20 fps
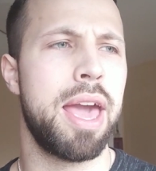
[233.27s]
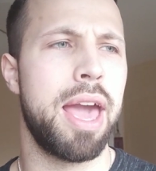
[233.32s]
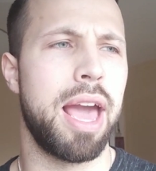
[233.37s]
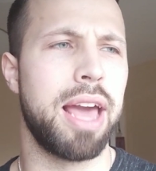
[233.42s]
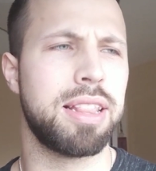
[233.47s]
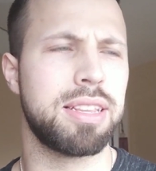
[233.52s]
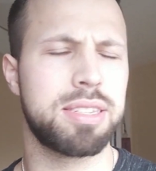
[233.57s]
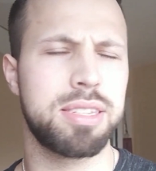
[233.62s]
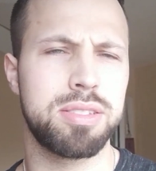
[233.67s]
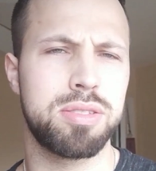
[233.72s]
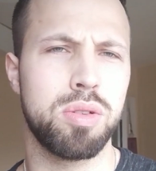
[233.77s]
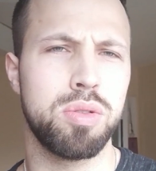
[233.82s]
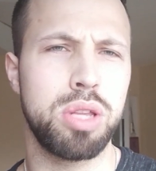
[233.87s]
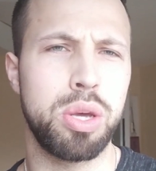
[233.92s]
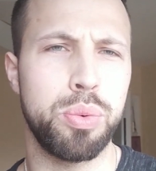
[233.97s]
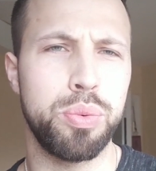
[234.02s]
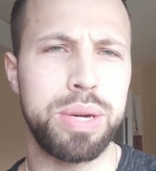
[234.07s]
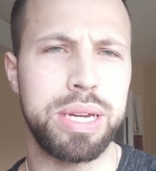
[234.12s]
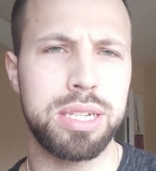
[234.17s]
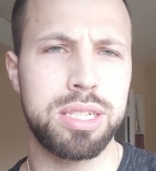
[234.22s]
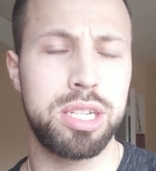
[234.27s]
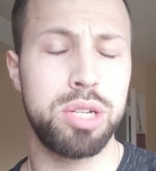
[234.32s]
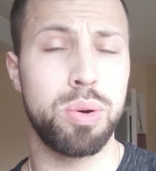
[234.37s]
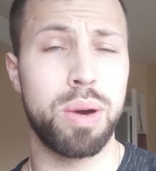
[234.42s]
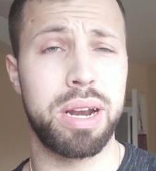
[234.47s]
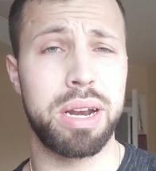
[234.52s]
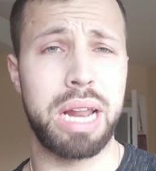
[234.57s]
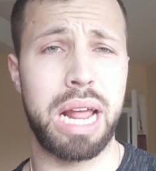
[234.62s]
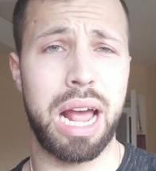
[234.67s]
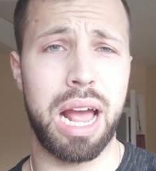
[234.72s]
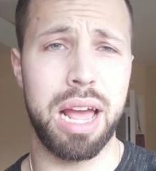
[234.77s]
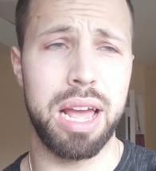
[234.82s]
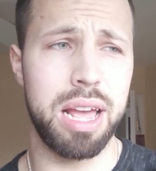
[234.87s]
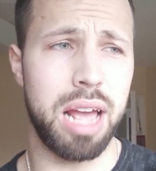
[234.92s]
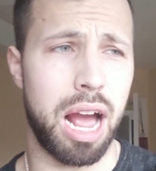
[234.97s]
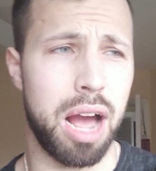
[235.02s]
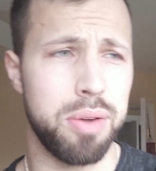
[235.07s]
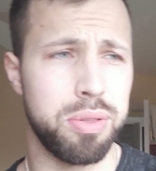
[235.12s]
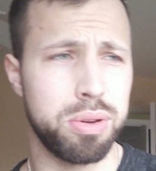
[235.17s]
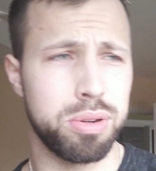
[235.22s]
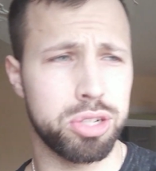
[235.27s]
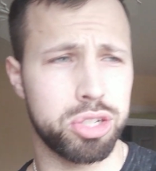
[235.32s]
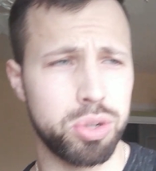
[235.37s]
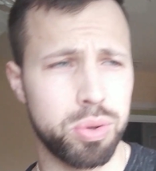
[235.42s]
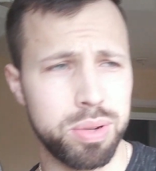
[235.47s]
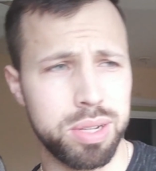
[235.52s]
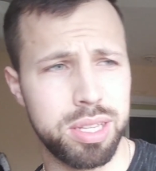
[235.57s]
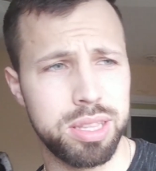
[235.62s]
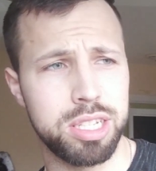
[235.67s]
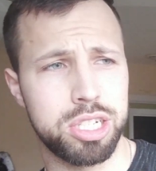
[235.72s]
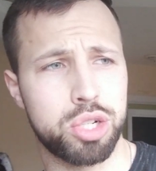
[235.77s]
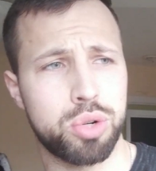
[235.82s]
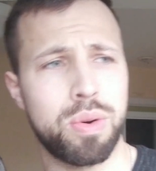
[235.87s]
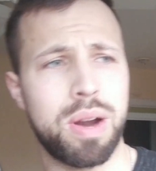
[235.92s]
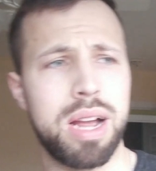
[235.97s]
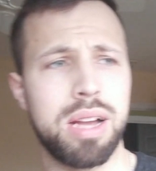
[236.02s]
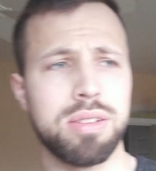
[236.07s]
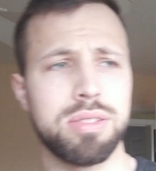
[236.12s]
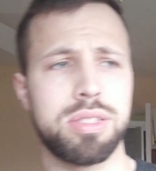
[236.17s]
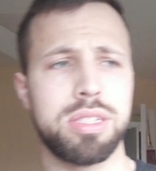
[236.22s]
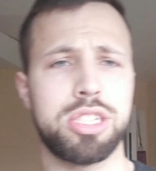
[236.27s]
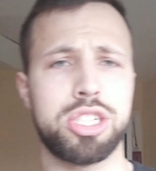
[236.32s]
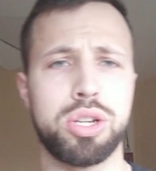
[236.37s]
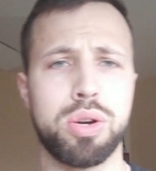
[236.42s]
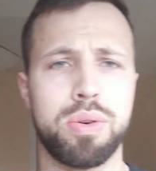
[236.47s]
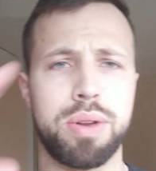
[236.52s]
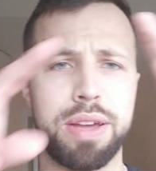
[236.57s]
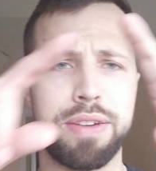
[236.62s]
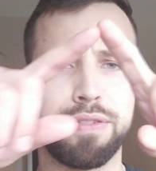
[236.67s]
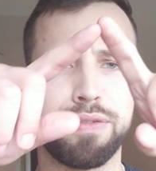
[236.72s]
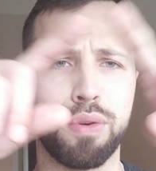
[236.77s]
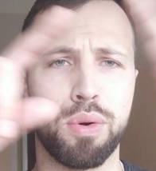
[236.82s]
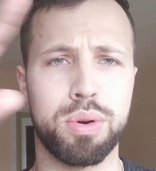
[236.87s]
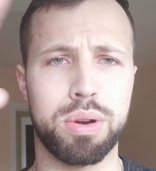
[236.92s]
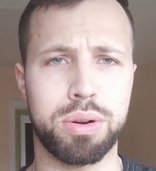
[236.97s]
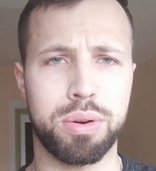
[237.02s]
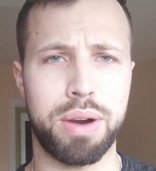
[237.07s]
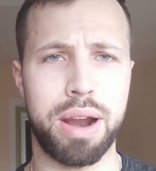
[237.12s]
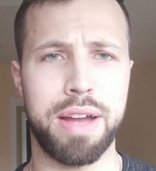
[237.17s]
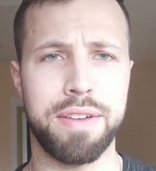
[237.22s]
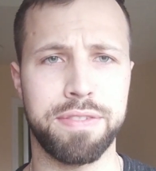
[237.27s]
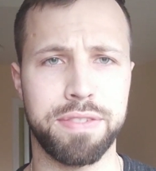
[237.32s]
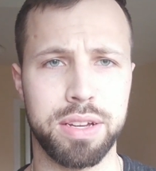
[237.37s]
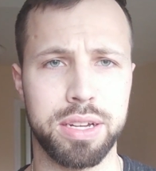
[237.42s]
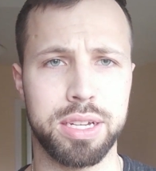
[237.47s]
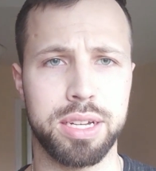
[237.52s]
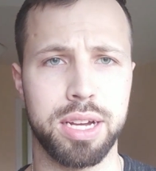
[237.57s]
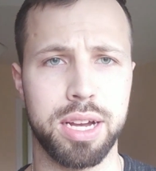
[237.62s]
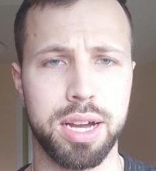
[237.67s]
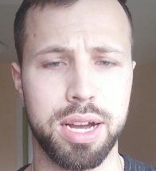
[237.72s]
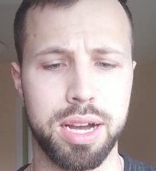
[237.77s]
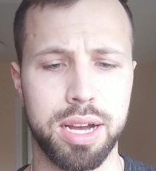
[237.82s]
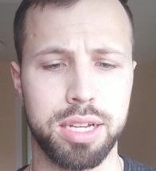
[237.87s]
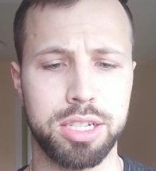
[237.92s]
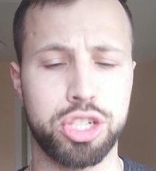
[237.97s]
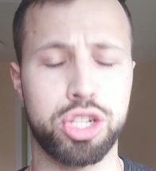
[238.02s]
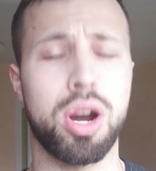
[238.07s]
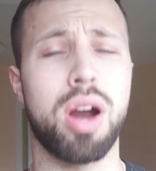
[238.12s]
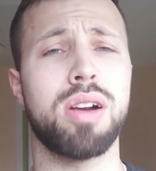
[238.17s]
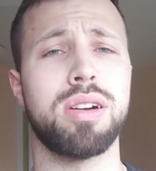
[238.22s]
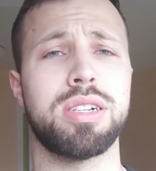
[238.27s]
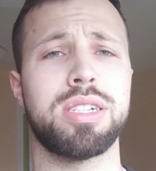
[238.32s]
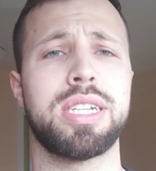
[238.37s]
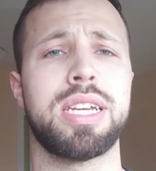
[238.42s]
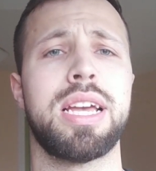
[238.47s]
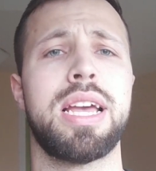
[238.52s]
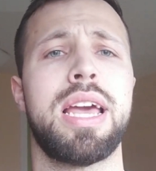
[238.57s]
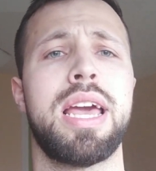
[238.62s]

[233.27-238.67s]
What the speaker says: And this is only week 2. And how they were showing in the trials, they showed a photographic chart.